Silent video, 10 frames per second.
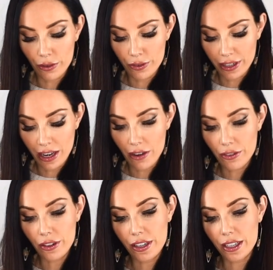
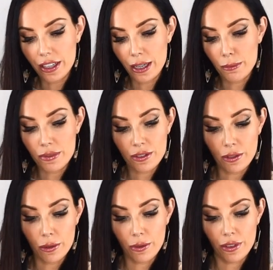recovery and it comes
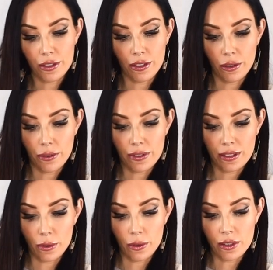through with the two of
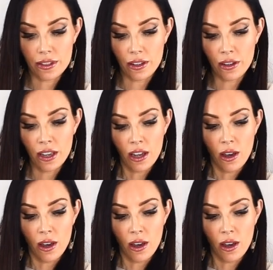swords so